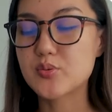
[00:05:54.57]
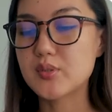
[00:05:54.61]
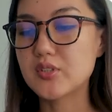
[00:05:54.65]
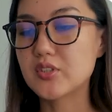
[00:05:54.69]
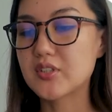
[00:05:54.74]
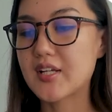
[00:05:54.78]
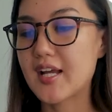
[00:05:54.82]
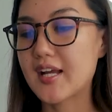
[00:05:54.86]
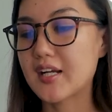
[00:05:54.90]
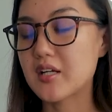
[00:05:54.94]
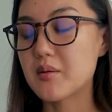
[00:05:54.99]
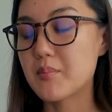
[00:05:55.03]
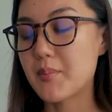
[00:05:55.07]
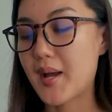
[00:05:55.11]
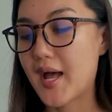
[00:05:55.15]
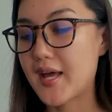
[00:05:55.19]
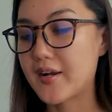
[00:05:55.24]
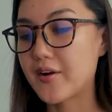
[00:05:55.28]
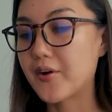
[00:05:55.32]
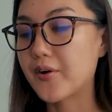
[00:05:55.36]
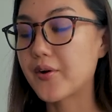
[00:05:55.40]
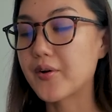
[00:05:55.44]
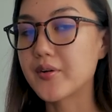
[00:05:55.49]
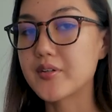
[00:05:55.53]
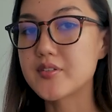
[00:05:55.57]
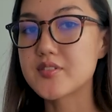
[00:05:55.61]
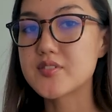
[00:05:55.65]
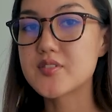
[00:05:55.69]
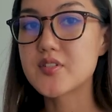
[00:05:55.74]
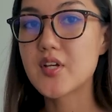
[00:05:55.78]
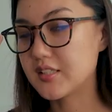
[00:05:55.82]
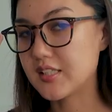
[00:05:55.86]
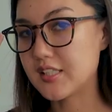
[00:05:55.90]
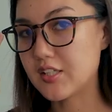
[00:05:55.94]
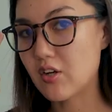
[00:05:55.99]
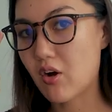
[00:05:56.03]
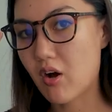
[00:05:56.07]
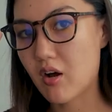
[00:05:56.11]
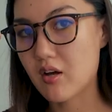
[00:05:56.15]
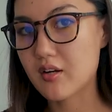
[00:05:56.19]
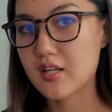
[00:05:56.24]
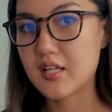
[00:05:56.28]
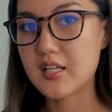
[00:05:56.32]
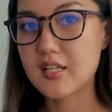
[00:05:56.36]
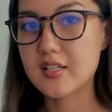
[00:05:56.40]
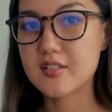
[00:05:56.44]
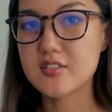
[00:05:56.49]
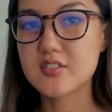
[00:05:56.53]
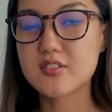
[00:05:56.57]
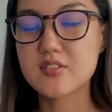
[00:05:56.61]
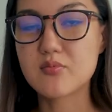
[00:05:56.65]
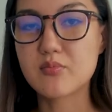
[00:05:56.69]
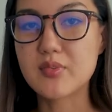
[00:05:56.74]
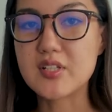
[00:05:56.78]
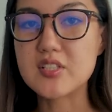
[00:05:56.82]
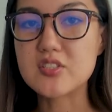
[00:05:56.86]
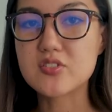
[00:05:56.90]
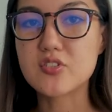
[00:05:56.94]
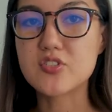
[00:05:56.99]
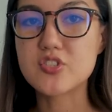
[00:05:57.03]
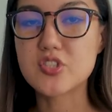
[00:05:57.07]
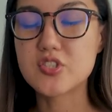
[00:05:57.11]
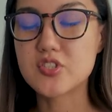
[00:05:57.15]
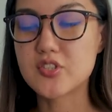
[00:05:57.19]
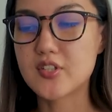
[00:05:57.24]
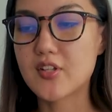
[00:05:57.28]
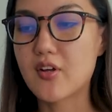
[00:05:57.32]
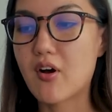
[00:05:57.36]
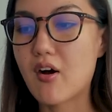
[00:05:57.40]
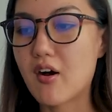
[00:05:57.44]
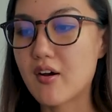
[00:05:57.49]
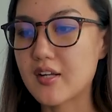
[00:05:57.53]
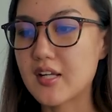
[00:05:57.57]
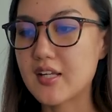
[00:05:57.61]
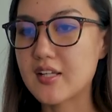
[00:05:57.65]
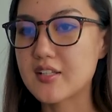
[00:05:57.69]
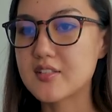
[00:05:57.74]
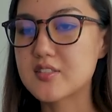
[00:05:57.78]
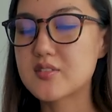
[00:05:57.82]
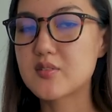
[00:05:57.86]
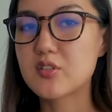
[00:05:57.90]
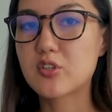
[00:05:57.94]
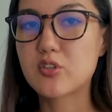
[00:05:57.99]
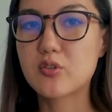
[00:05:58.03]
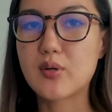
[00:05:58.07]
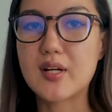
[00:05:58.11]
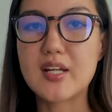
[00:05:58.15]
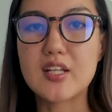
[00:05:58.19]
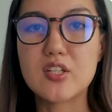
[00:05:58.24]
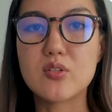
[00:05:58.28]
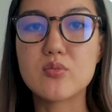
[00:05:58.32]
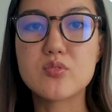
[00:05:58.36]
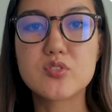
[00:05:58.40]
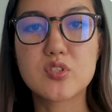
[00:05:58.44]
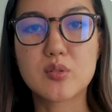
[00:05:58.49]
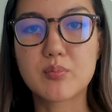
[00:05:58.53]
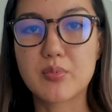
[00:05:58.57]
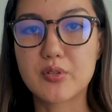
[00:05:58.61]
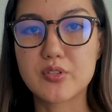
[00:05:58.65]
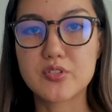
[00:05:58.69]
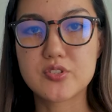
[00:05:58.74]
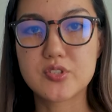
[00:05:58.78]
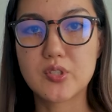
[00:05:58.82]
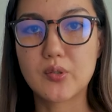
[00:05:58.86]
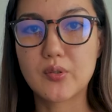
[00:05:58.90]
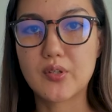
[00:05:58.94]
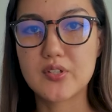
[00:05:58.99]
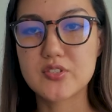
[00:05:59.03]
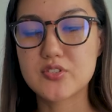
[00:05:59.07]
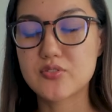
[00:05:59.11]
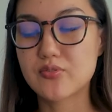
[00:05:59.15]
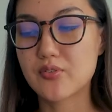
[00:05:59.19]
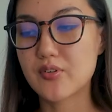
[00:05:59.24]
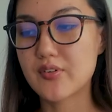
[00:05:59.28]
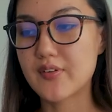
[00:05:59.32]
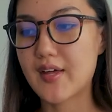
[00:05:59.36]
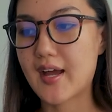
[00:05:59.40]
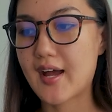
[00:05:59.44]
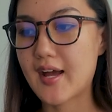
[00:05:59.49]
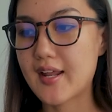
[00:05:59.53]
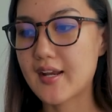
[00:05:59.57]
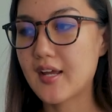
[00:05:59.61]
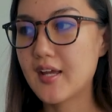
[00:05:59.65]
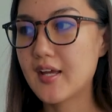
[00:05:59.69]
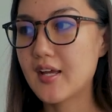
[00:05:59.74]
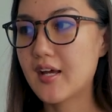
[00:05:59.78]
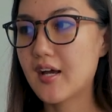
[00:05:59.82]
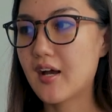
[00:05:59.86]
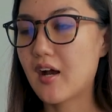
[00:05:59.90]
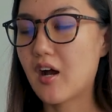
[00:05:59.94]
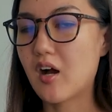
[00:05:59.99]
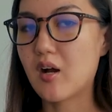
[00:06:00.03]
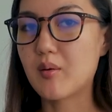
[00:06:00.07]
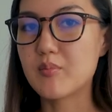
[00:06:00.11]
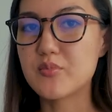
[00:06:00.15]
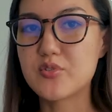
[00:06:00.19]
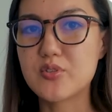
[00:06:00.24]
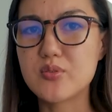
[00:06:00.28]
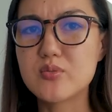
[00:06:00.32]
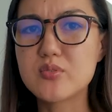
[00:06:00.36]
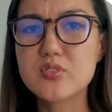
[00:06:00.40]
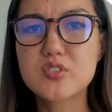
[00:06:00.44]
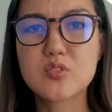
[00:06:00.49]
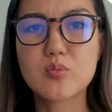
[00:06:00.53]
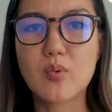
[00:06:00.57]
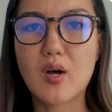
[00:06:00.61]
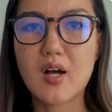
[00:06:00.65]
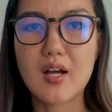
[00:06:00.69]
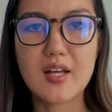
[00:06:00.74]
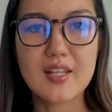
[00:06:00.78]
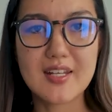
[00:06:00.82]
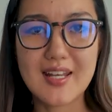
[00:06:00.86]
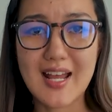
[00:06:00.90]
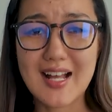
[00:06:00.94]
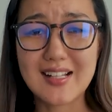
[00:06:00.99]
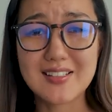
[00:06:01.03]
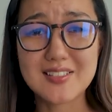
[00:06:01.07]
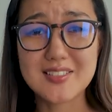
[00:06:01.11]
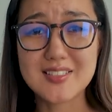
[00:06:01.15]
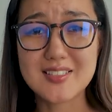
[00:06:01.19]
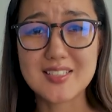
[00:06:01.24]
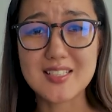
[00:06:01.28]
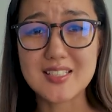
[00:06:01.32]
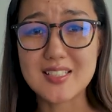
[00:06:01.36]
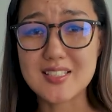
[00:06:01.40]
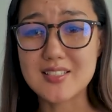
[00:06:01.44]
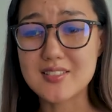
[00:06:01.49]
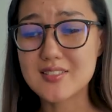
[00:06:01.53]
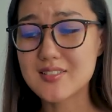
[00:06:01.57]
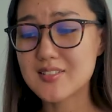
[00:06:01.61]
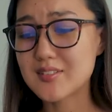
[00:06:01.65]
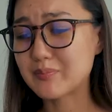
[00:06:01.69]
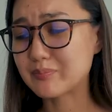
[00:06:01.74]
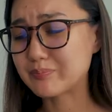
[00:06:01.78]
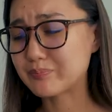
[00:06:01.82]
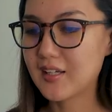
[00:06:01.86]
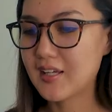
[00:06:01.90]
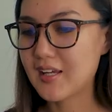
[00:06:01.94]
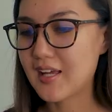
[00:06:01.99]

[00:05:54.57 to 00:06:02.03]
We look at competitors, the audience, research into the audience, create user personas for that, do SWOT analyses.